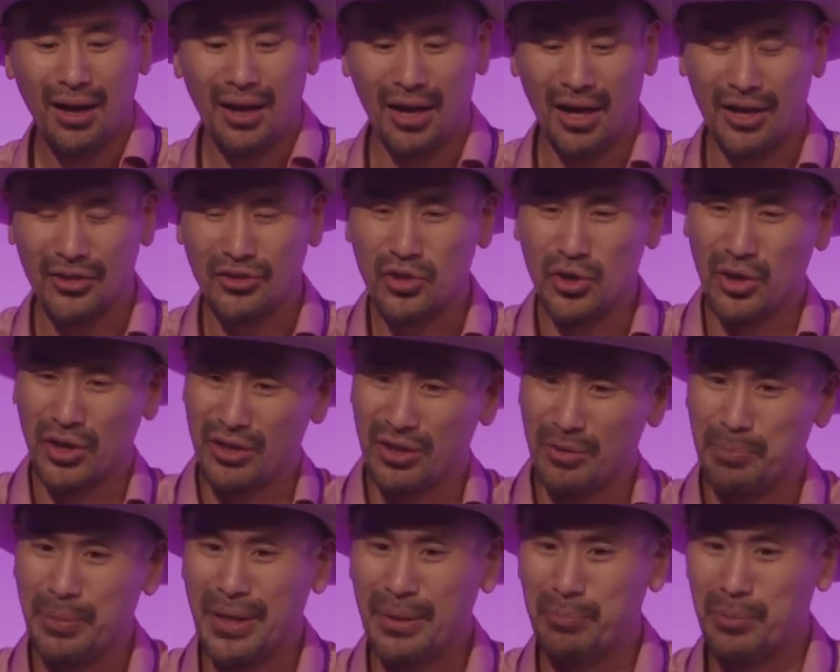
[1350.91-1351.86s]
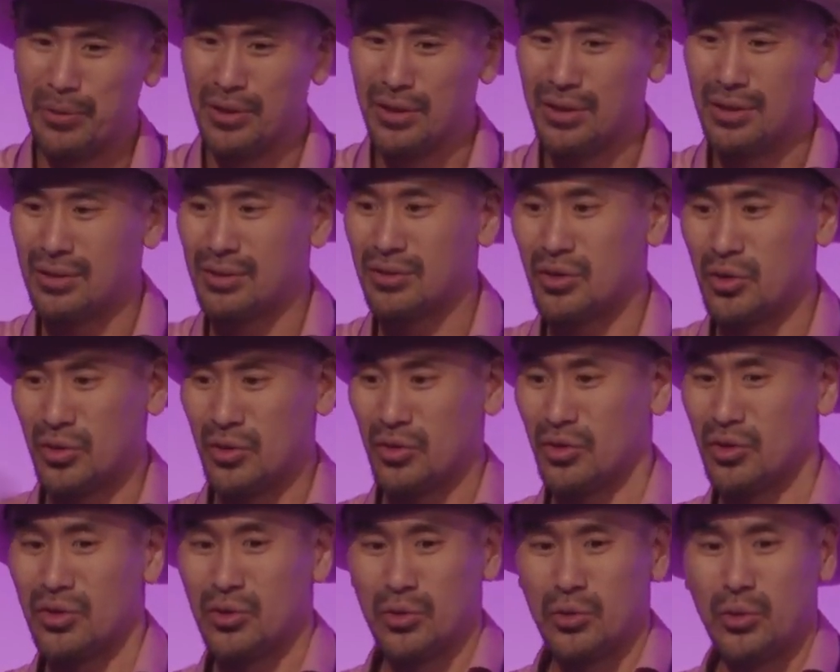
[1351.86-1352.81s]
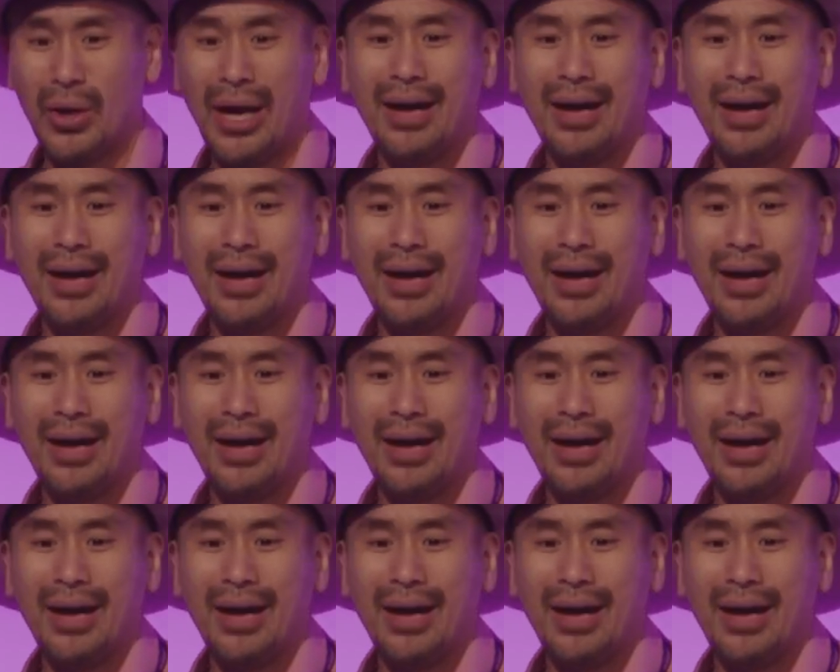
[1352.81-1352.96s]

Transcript: to other people, you